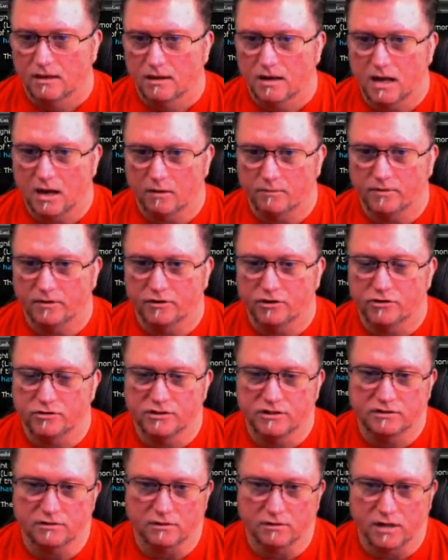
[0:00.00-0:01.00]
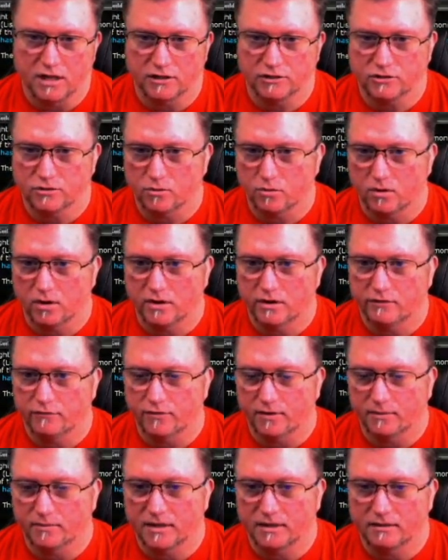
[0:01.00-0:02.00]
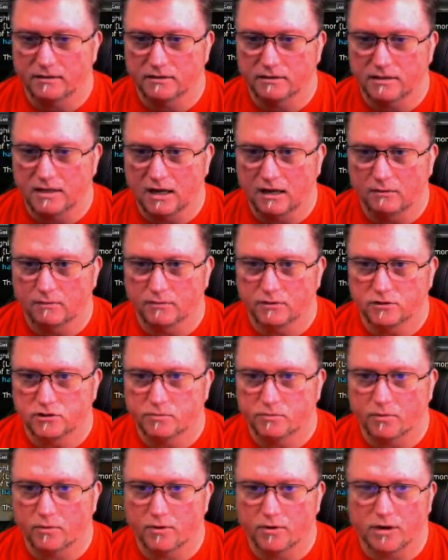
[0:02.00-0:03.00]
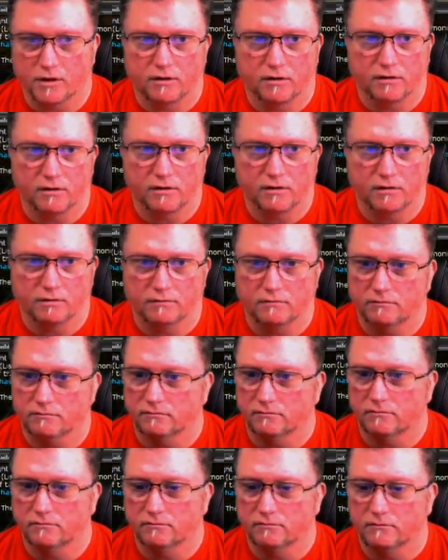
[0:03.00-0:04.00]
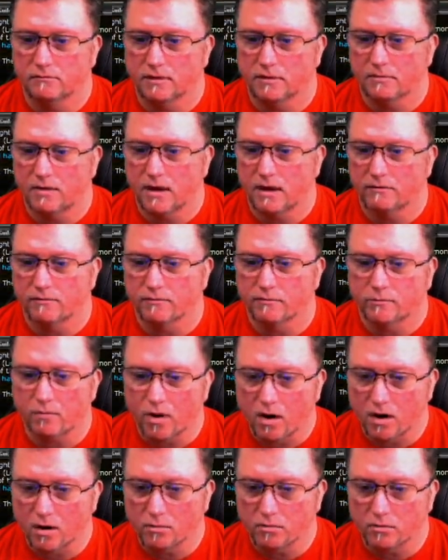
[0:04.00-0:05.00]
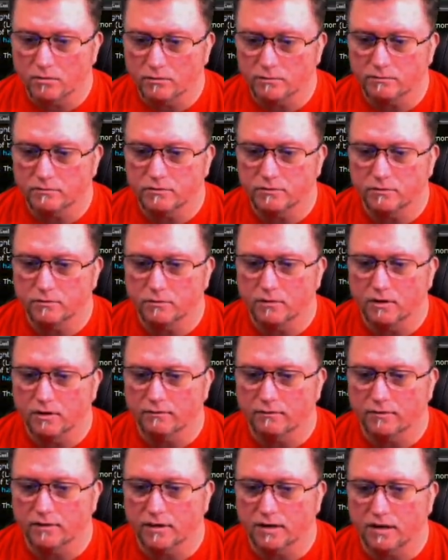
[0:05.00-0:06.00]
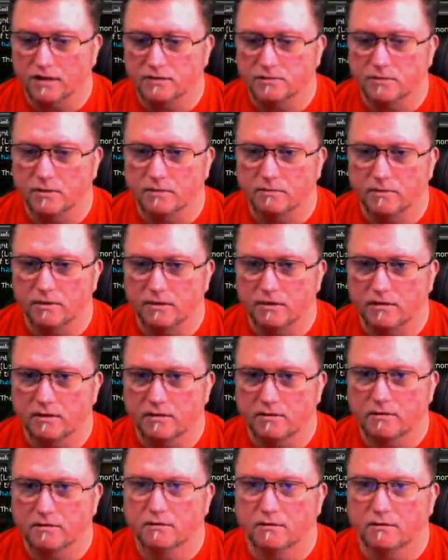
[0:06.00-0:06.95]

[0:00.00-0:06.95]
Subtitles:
Now I've been using the lesser one. If I'm getting damaged pretty good, I'm having problems, or whatever the case may be,